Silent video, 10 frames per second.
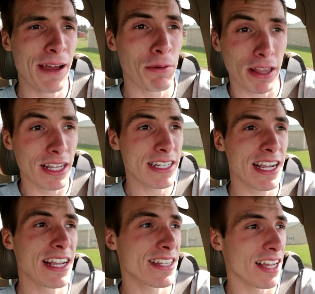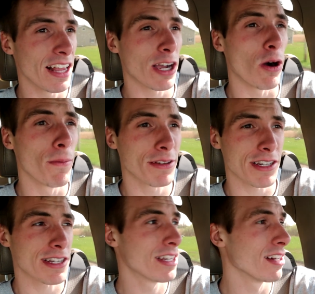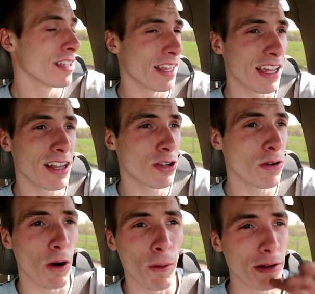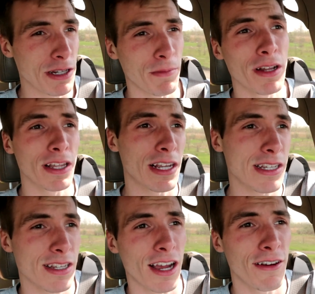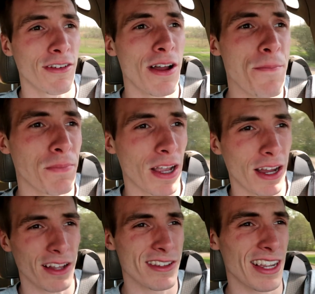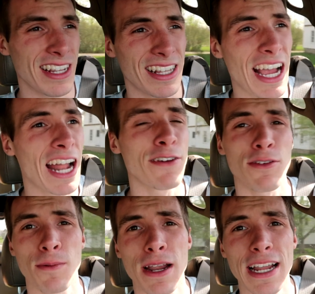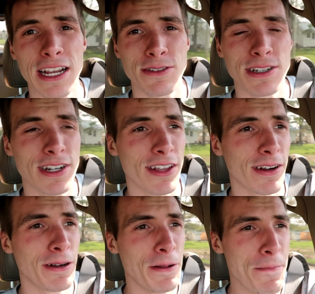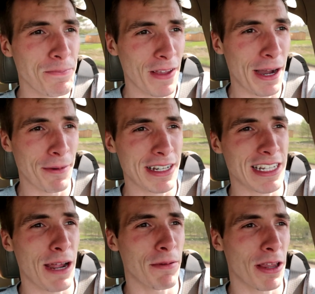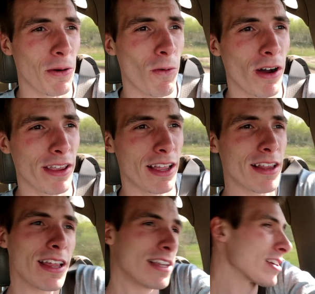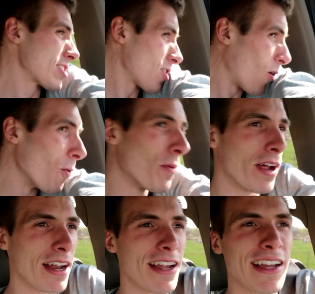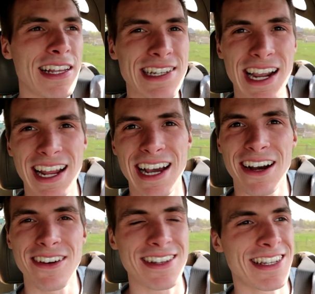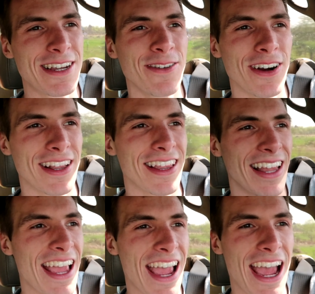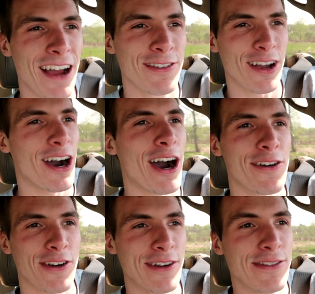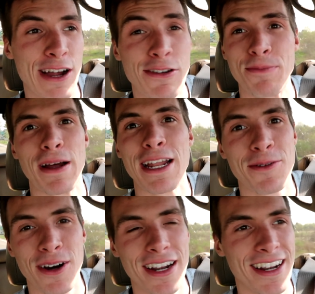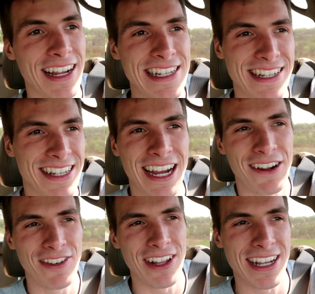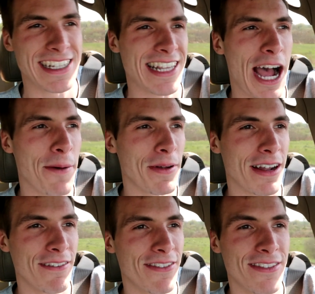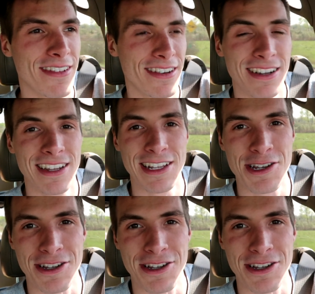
but these guys sell like a whole bunch of steel. They do a whole bunch of building and stuff. There's like 10 of them right next to each other. I'm gonna stop at the one that they just opened, check it out, see what they have to offer. I've never been in one, and I just kind of feel like stopping. It's